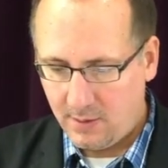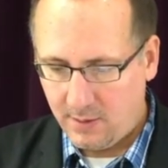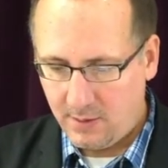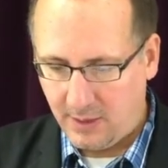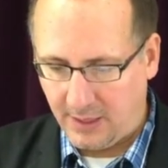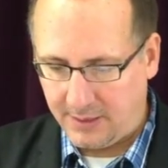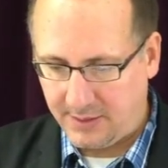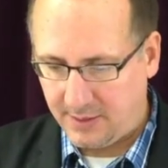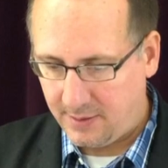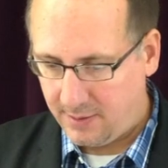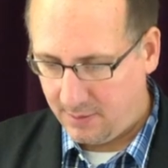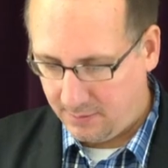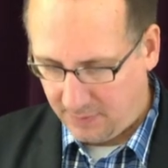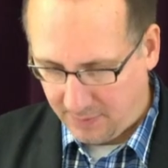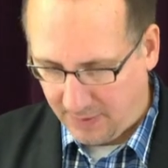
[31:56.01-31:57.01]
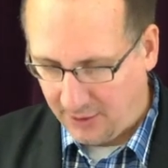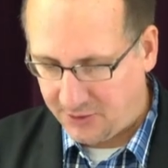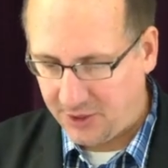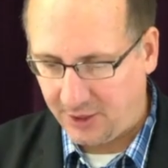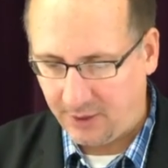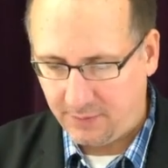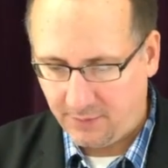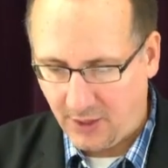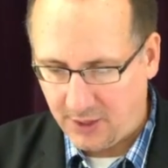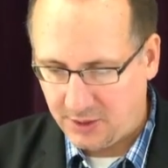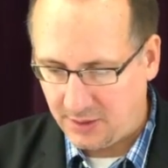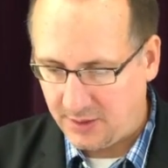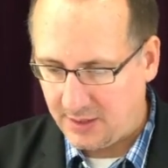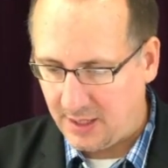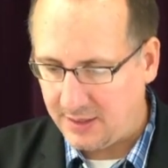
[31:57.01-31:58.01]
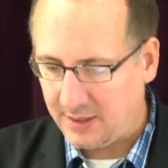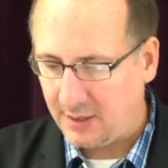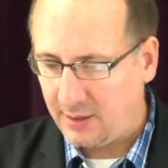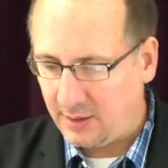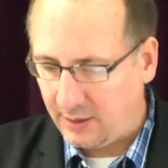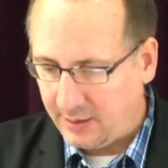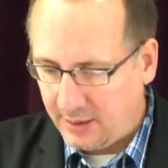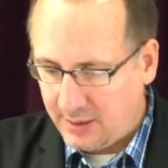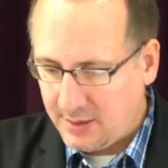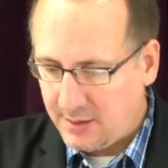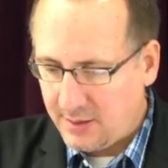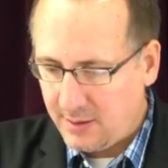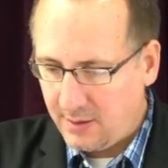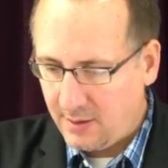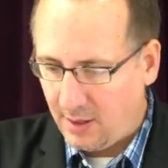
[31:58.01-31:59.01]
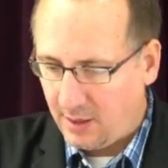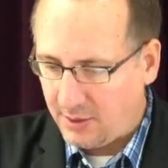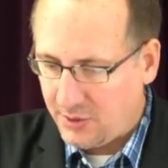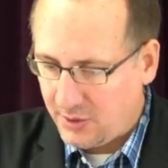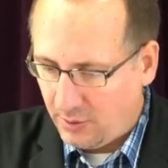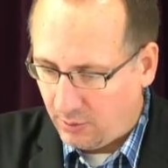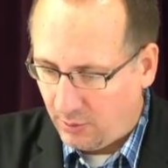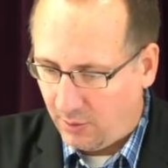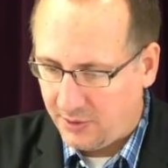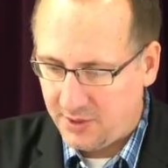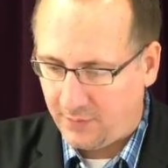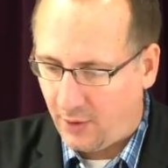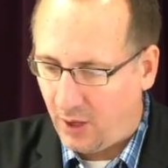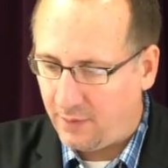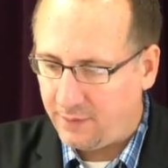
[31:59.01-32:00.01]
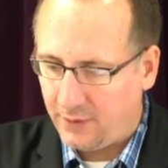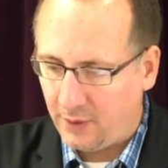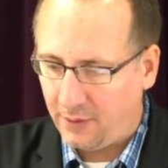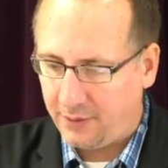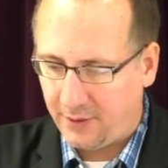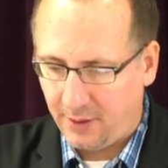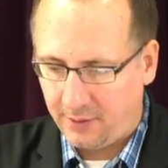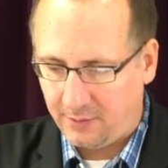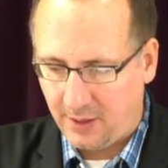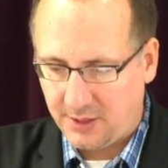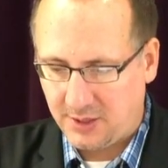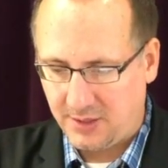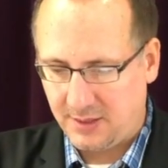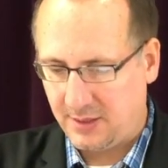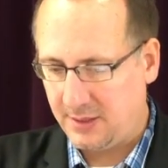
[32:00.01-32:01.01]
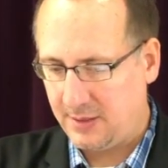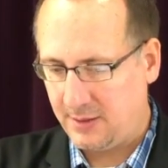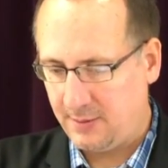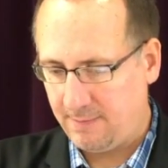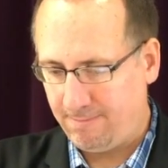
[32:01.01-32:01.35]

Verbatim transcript: It, the Belgic Confession says, it cleans our souls of all filth and unrighteousness.